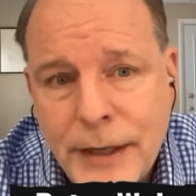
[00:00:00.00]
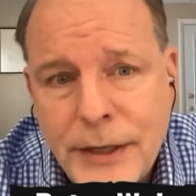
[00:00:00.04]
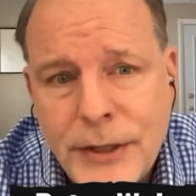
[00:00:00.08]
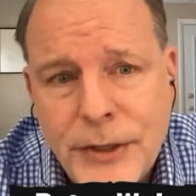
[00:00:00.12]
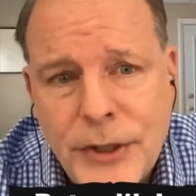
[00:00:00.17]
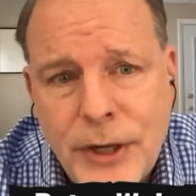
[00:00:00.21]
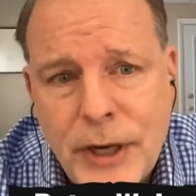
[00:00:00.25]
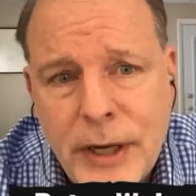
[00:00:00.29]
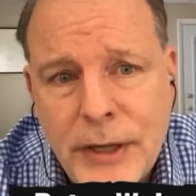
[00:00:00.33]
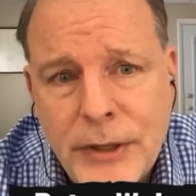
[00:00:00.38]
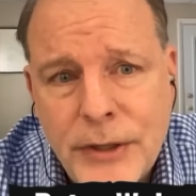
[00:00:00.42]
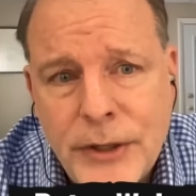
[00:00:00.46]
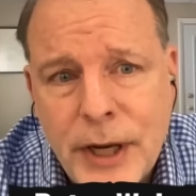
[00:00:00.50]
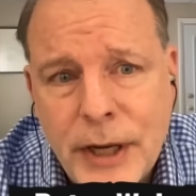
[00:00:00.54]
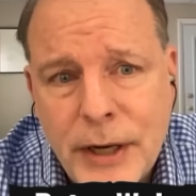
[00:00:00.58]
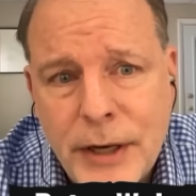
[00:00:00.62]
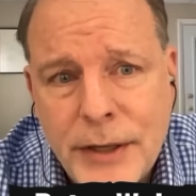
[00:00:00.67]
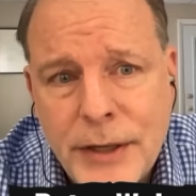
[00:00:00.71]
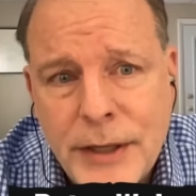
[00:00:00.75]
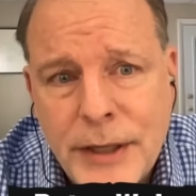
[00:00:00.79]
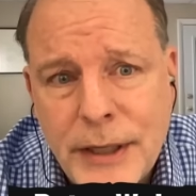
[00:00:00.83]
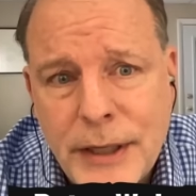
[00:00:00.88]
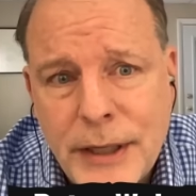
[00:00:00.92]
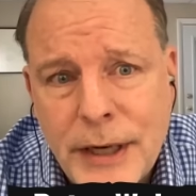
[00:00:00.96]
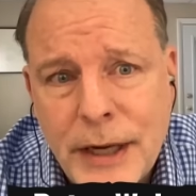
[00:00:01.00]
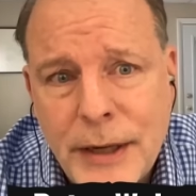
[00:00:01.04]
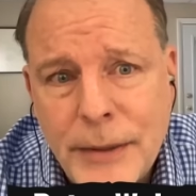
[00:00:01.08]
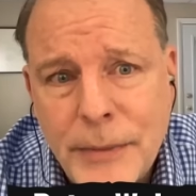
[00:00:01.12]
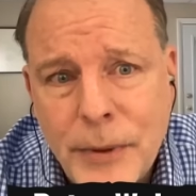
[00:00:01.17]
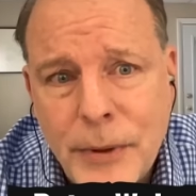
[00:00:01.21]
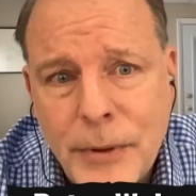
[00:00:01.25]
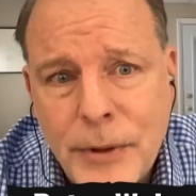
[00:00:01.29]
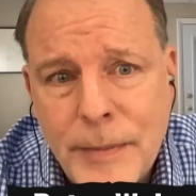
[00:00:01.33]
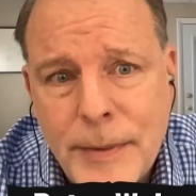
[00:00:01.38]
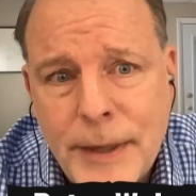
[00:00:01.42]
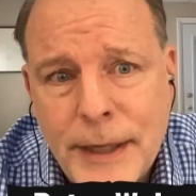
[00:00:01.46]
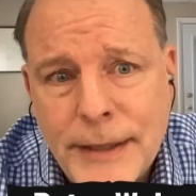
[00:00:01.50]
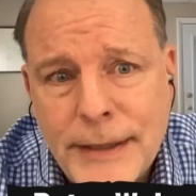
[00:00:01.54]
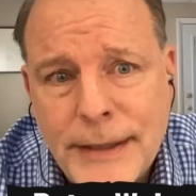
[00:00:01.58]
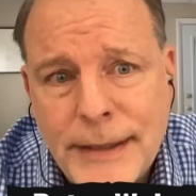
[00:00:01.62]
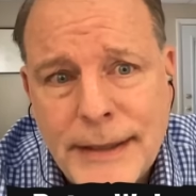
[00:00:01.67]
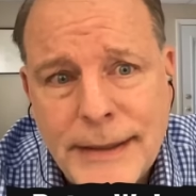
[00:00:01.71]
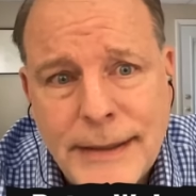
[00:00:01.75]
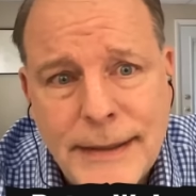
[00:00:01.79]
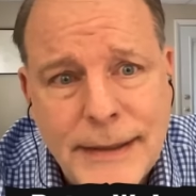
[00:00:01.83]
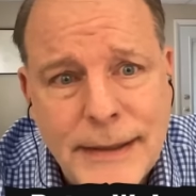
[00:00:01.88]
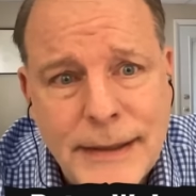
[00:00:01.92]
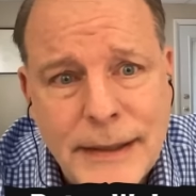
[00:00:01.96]
And, and Jonathan and I wrote about
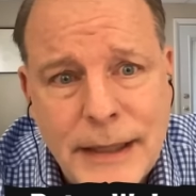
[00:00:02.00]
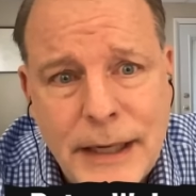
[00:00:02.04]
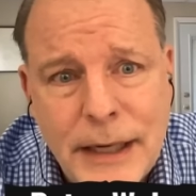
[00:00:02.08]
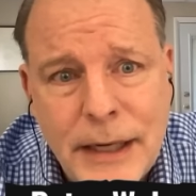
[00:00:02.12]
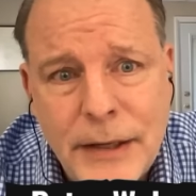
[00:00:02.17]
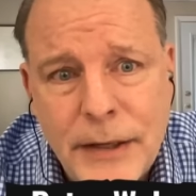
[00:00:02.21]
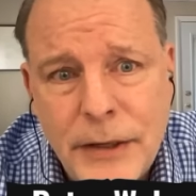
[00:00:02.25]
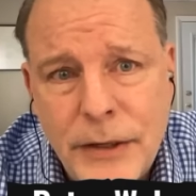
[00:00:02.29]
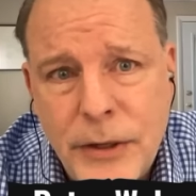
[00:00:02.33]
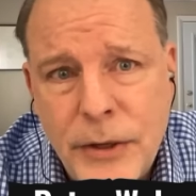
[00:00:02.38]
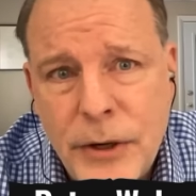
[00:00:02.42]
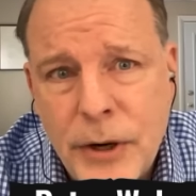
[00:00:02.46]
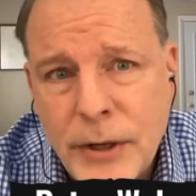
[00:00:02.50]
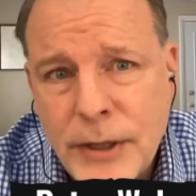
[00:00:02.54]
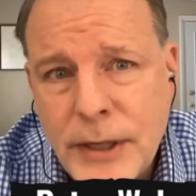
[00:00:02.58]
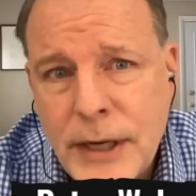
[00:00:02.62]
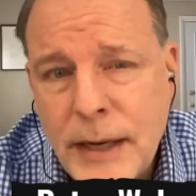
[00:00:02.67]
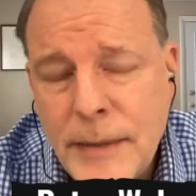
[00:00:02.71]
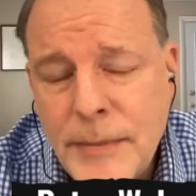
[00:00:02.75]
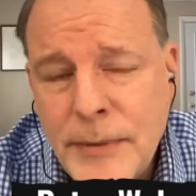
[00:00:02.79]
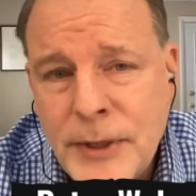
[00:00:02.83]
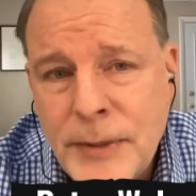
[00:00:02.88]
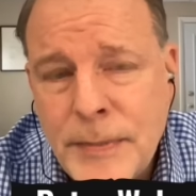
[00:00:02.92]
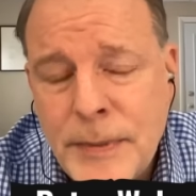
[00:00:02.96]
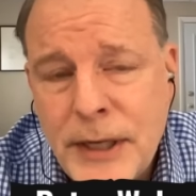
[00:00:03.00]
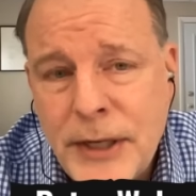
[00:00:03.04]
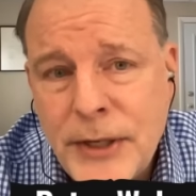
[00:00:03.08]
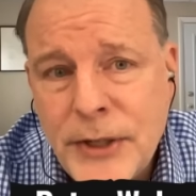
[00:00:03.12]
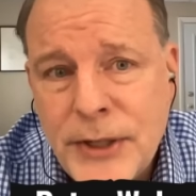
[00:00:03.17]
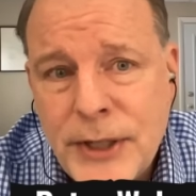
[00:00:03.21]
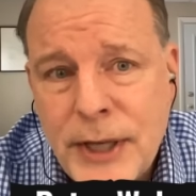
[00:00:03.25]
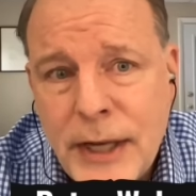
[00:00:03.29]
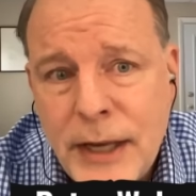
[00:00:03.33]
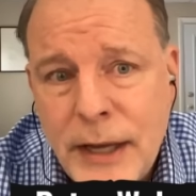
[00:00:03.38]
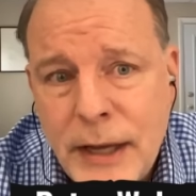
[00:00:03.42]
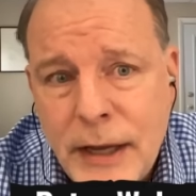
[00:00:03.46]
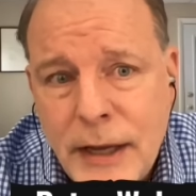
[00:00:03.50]
that in, mm-hmm. in the New York Times piece. Right.